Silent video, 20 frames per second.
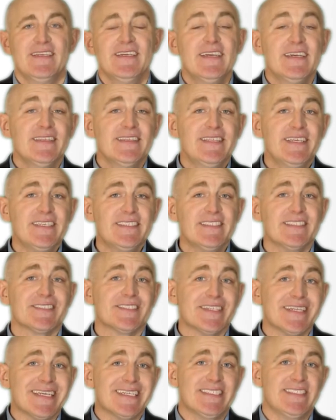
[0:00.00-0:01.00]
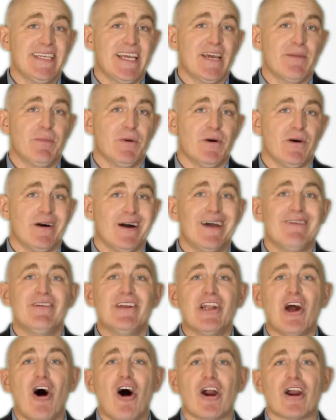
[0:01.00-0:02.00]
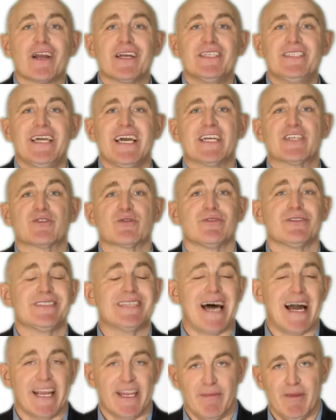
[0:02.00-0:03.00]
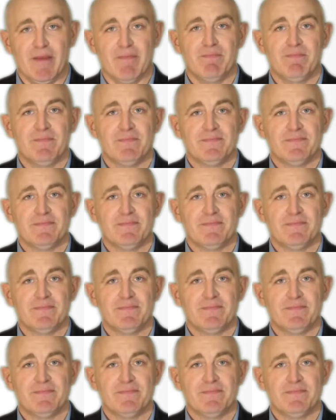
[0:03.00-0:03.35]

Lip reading: This is an example of an architectural document.